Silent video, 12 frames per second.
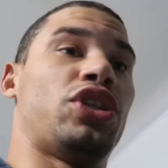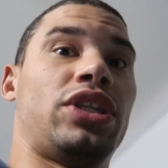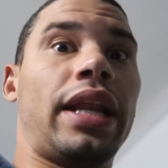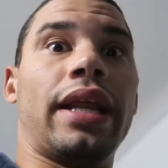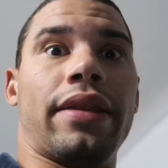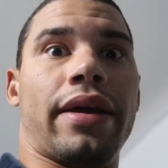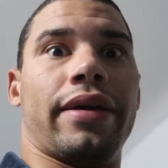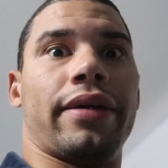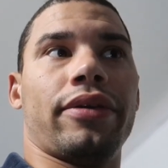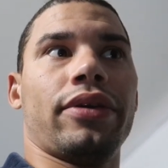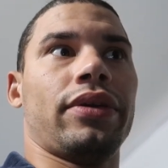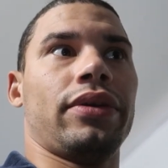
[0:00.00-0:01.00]
sitting
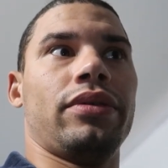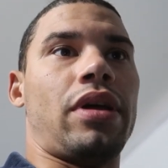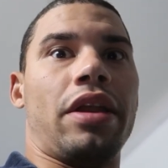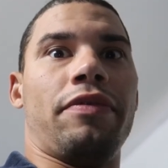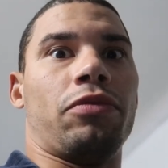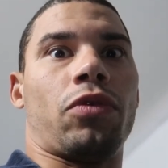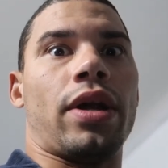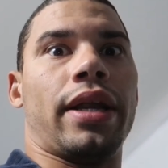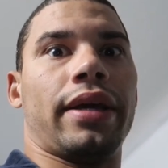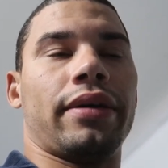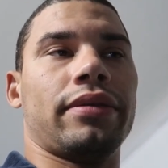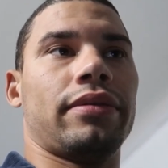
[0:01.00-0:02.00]
there, not even
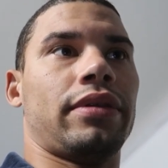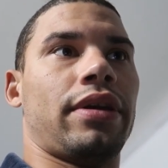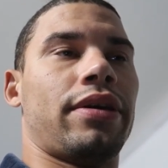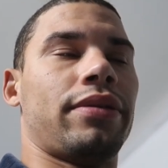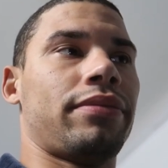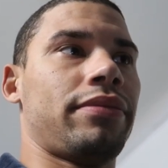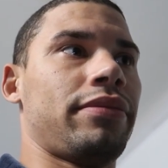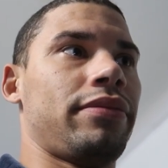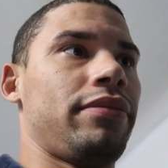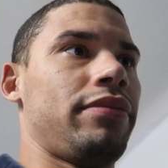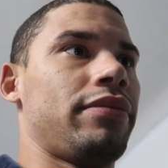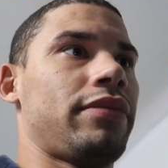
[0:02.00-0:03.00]
running. So
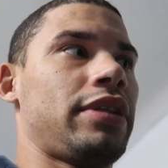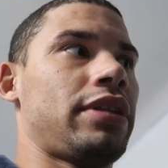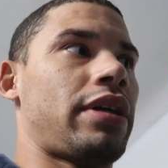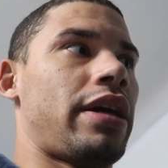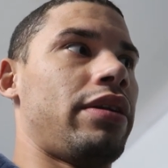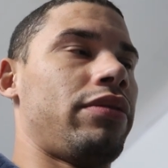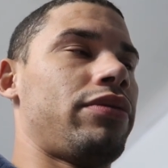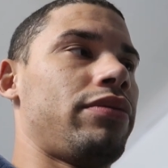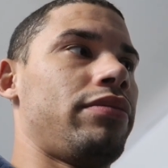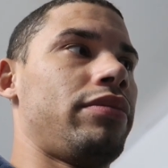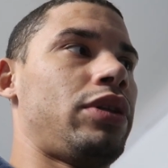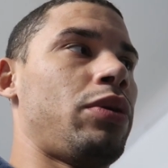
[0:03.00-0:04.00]
kind of
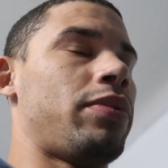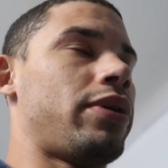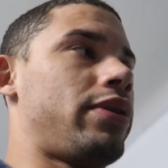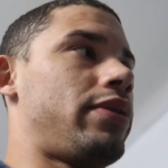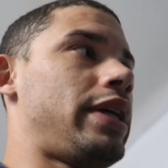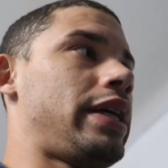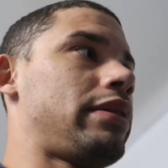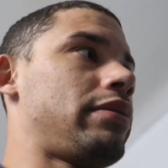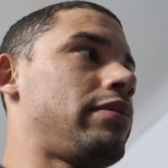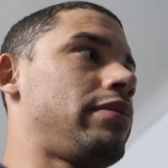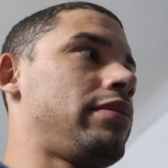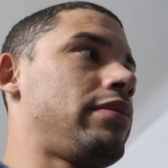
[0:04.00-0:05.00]
super annoying.
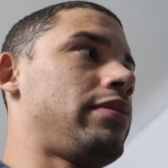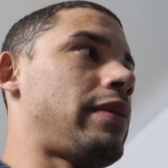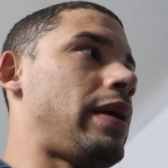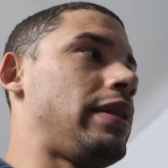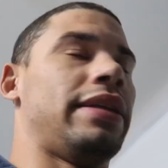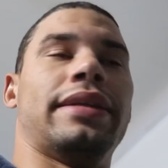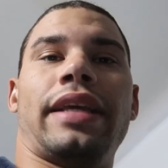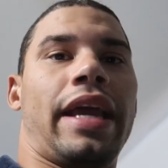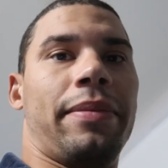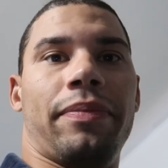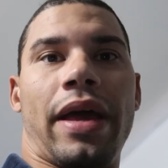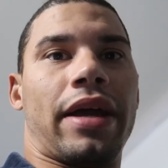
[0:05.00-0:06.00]
It's the
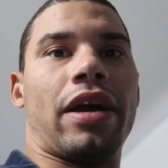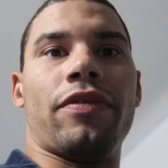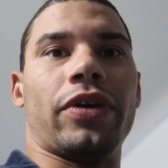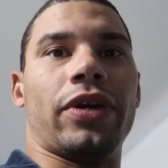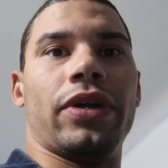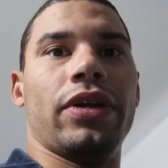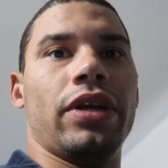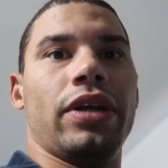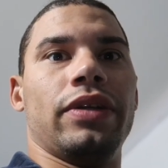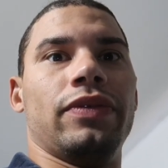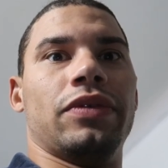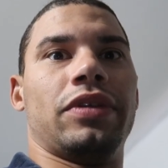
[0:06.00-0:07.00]
same, that cover,
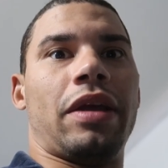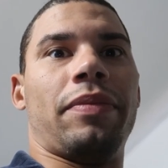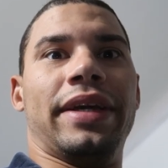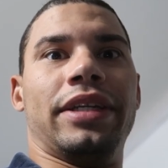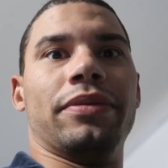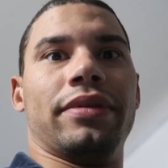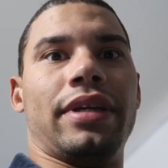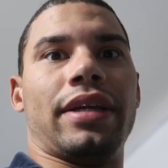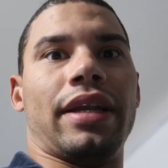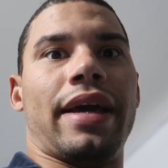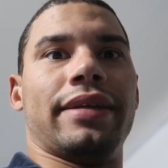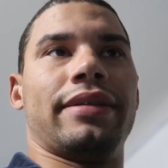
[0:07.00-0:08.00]
same place it was
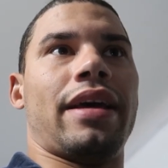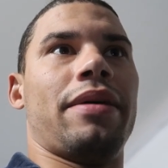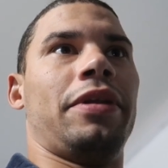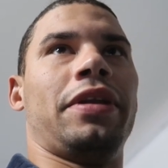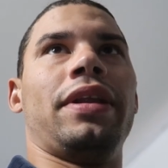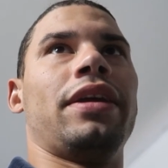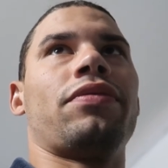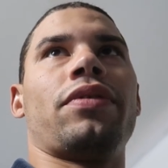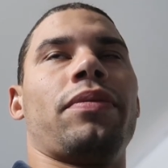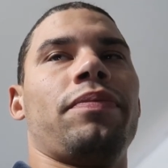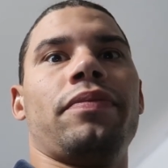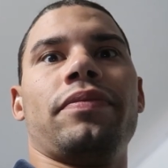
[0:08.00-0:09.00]
leaking last time, and it leaked
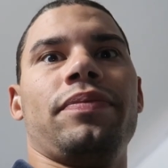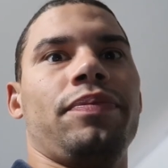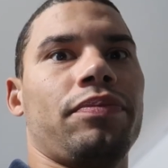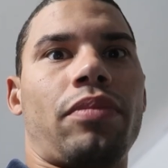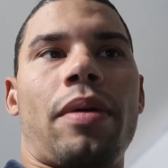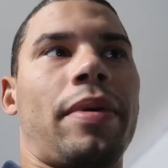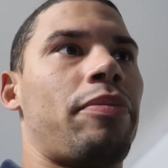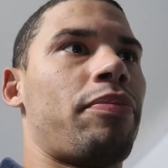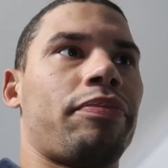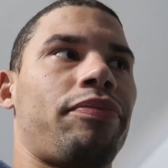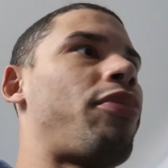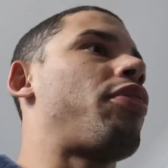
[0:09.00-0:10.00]
for probably
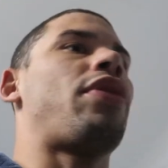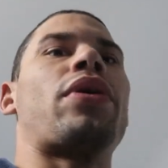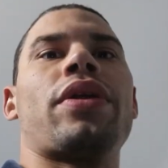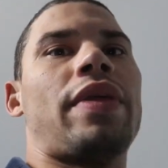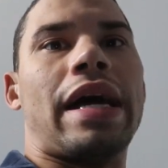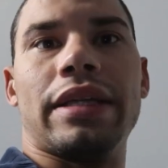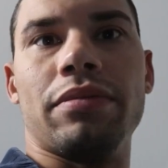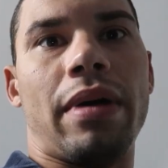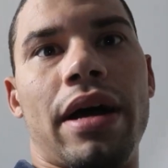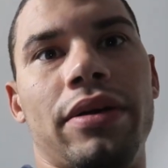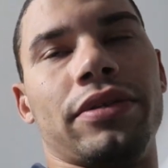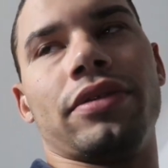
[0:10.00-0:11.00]
30,000
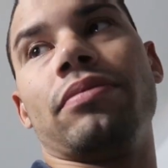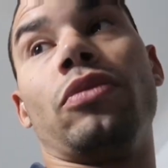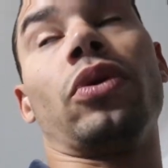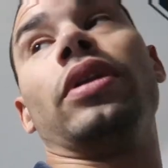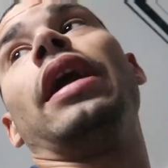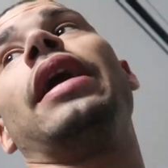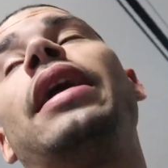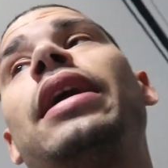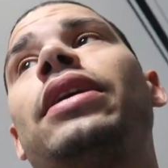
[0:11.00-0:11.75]
miles, more than that